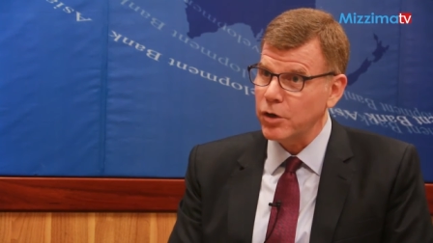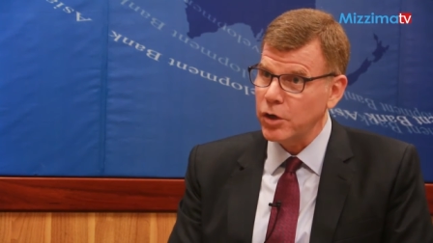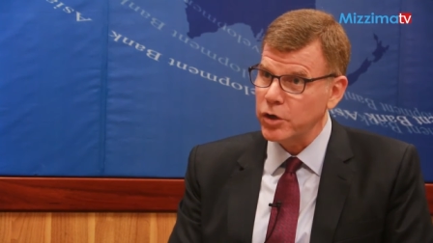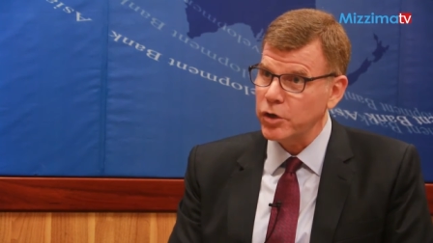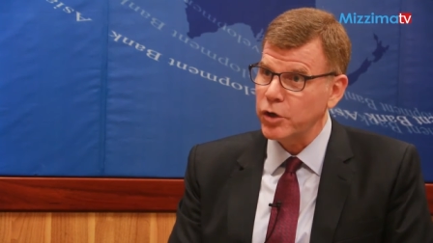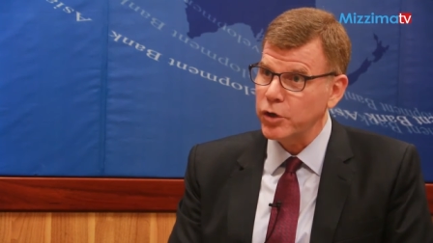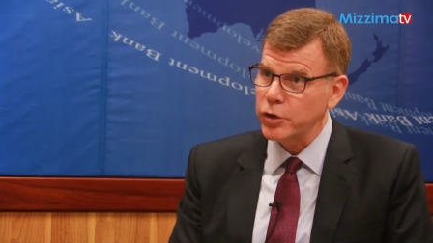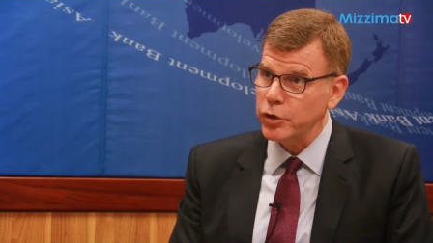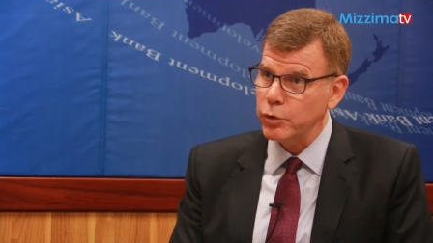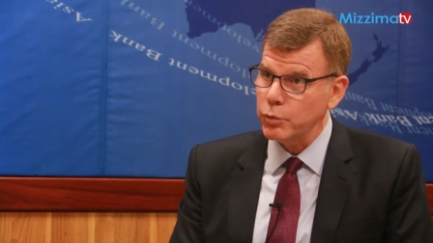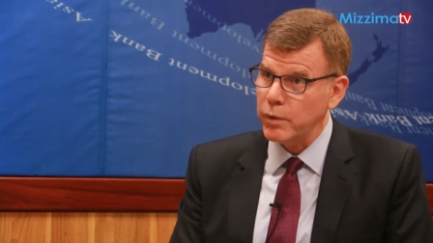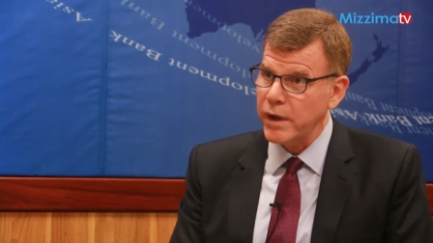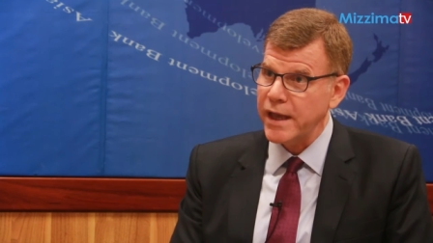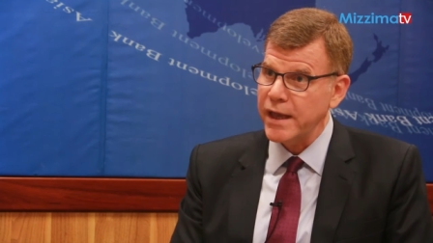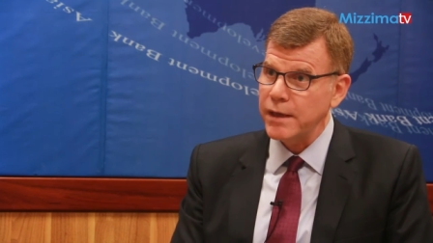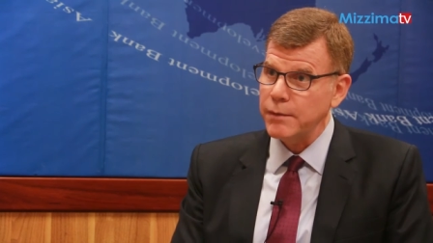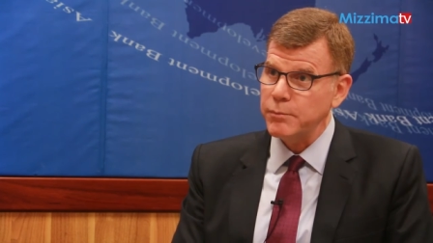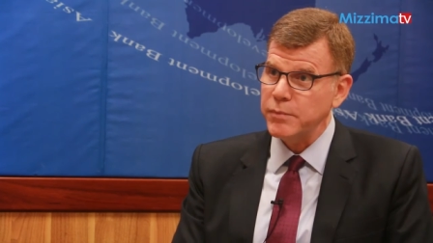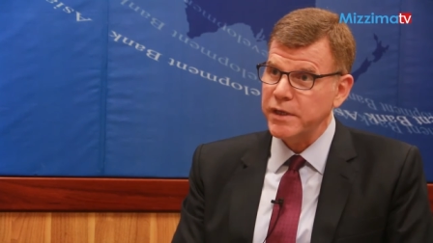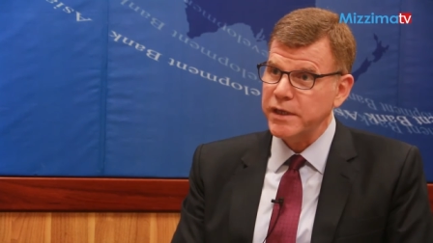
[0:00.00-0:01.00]
are
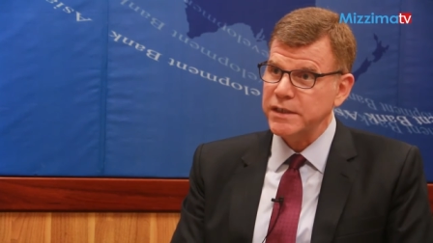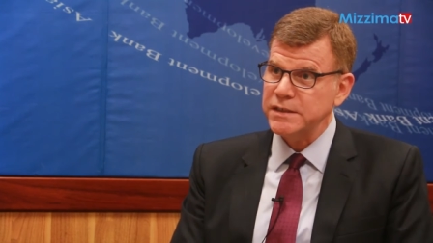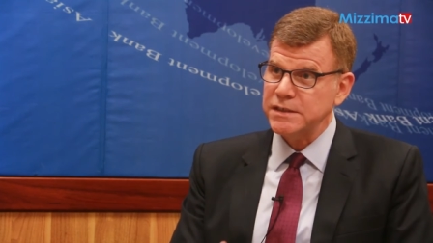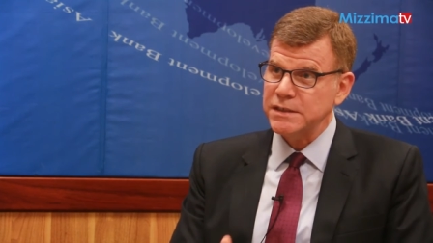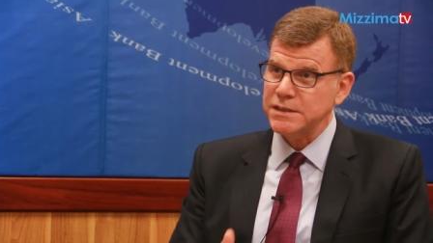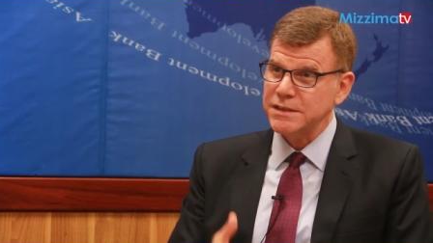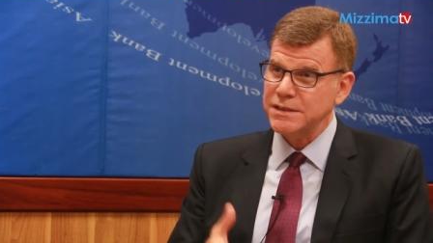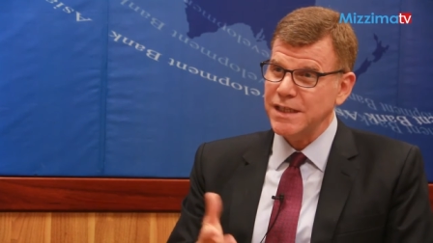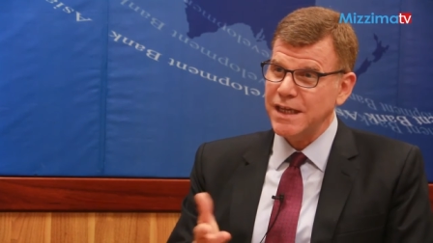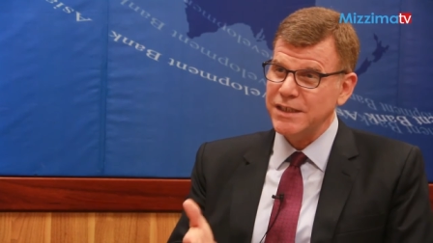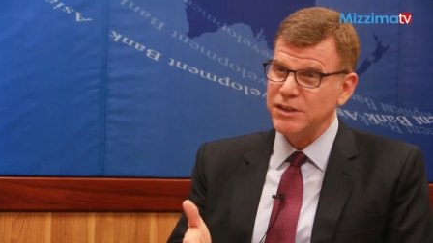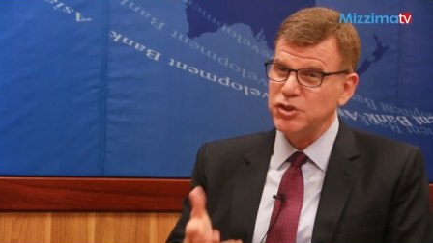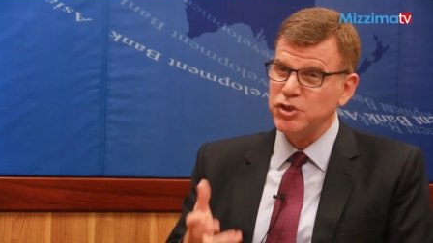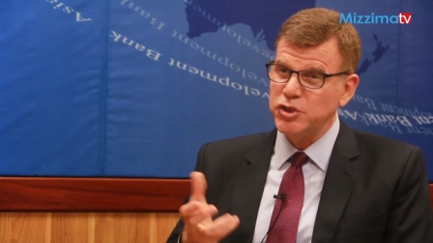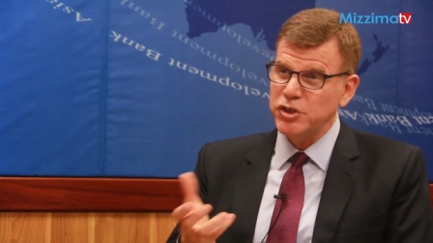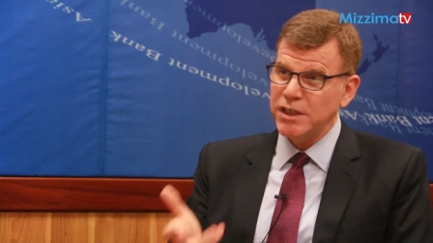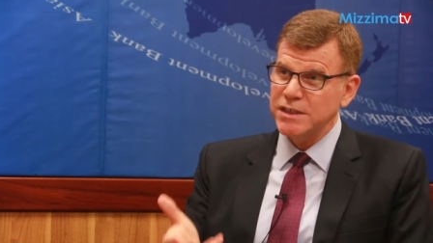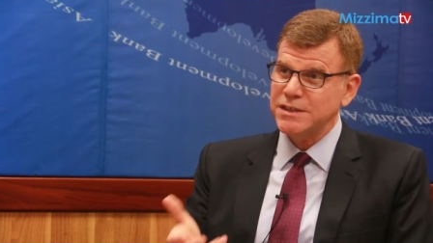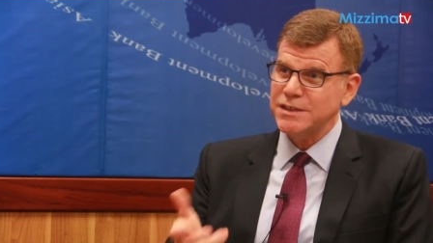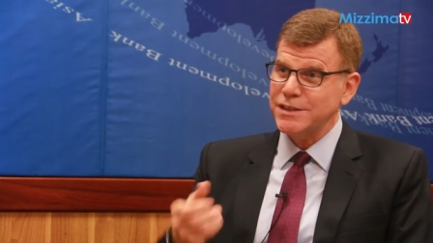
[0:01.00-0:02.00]
underway because it's not
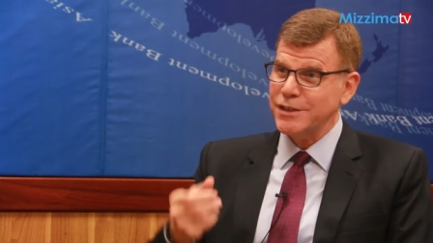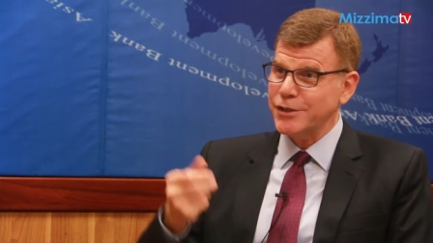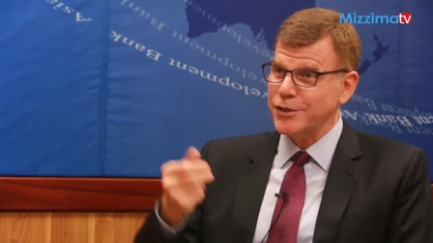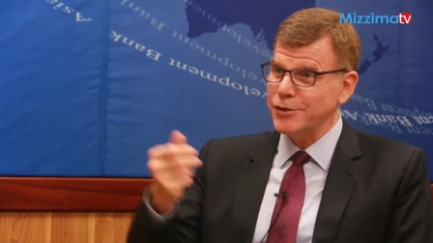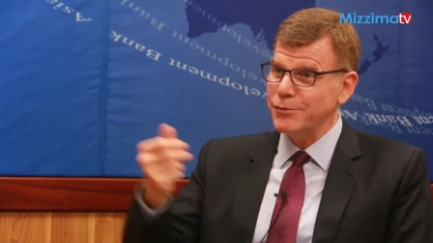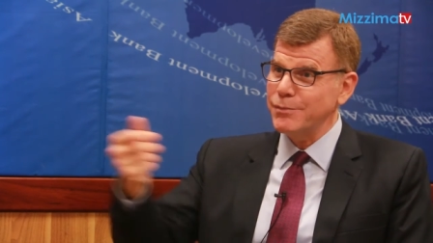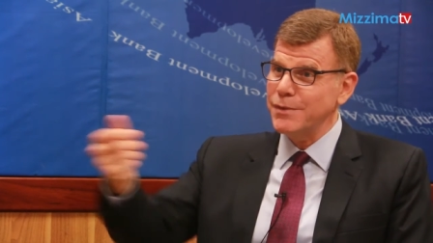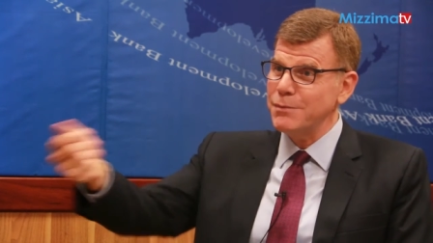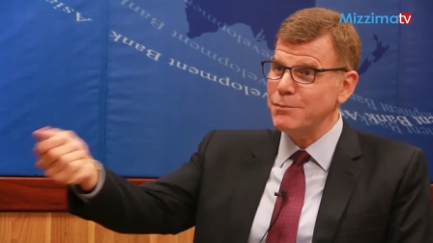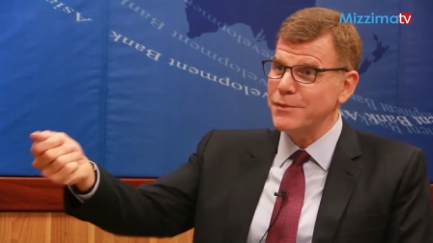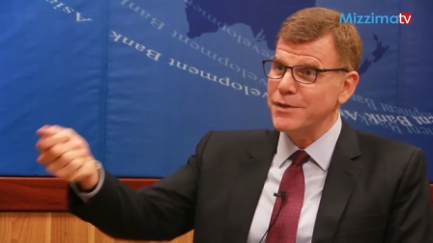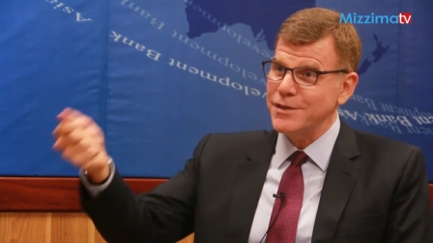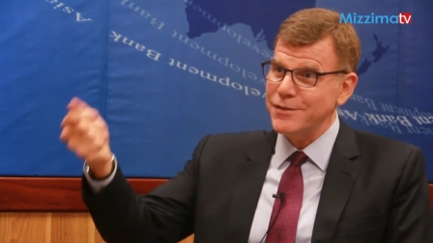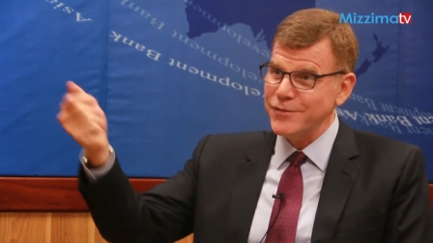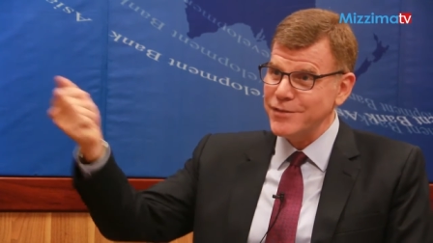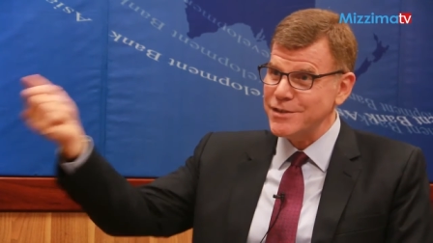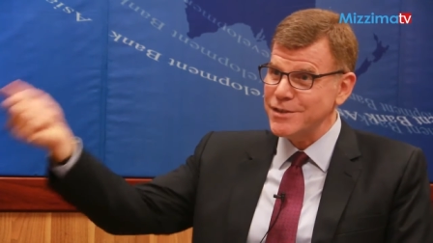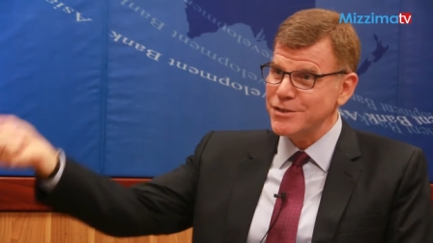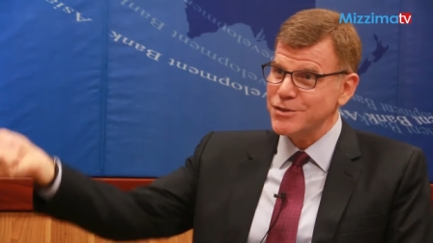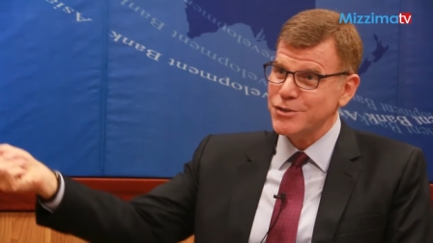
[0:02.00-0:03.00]
just the commitment of
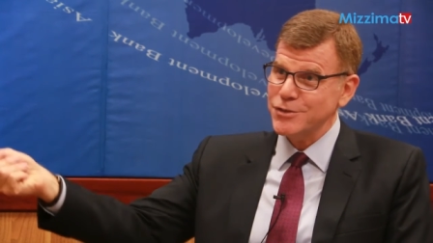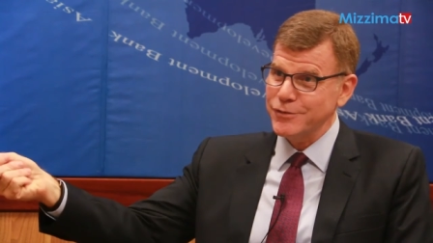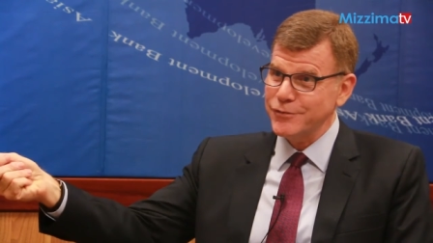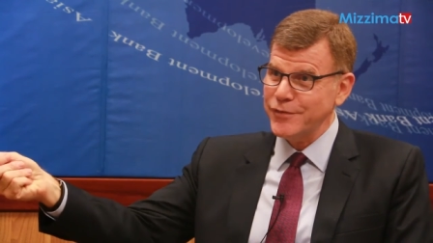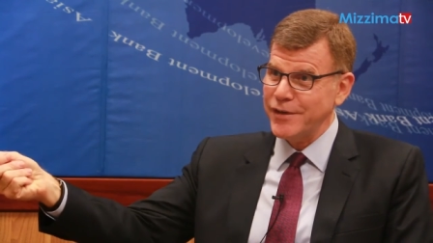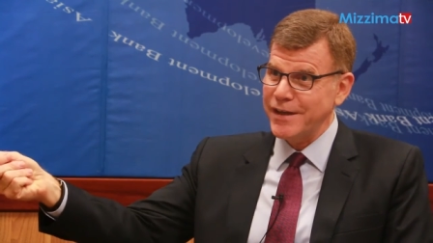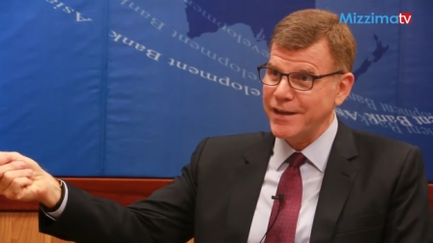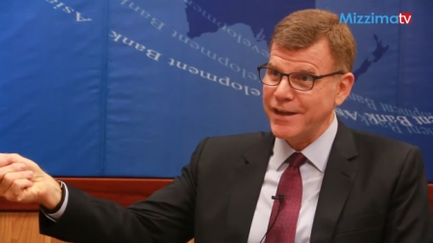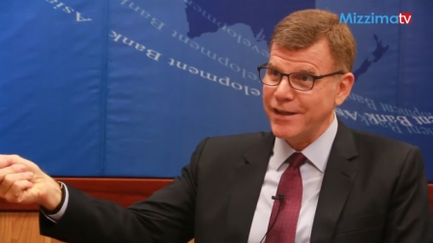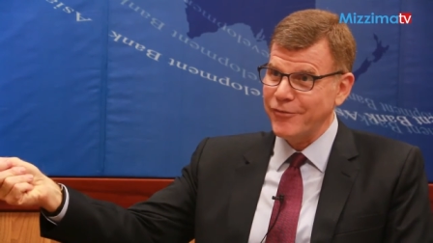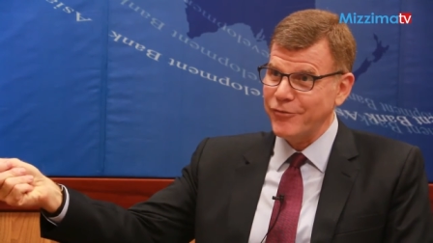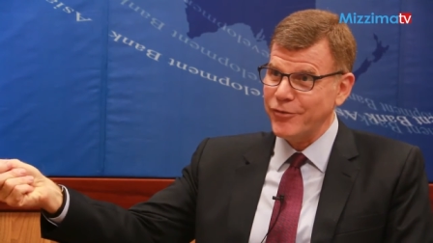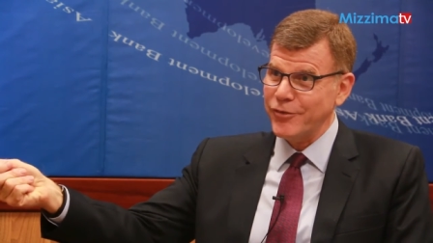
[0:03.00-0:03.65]
additional finance